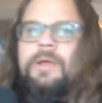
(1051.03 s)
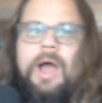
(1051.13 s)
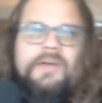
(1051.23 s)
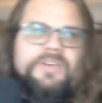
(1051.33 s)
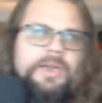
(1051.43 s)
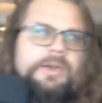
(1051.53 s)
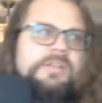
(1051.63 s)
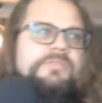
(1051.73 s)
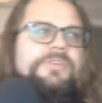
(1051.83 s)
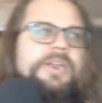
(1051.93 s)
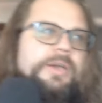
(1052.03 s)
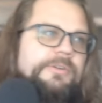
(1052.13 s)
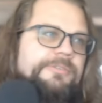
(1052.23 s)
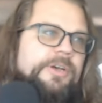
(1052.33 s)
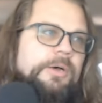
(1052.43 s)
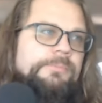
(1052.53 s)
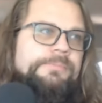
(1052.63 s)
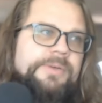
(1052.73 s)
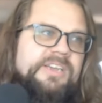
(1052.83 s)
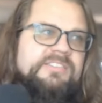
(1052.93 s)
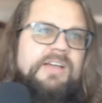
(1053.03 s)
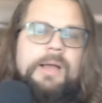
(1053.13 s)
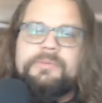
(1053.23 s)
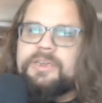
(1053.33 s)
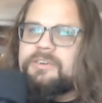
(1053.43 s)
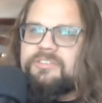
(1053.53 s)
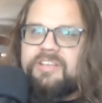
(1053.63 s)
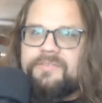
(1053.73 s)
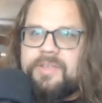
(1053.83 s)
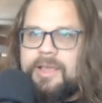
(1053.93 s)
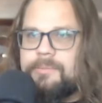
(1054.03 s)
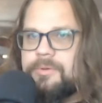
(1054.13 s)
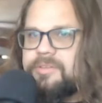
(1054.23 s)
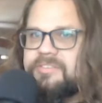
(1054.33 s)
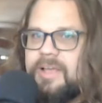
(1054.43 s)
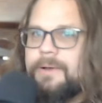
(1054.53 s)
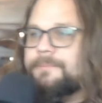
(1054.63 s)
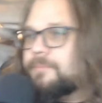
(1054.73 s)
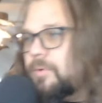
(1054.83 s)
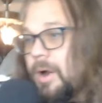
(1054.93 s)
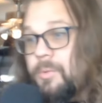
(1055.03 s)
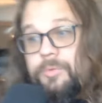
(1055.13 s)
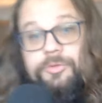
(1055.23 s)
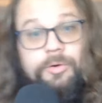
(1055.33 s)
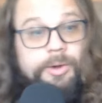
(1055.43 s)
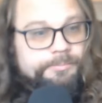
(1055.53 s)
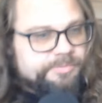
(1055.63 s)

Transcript: I've got another video to film because I'm going to just have to hammer these out or I won't do them.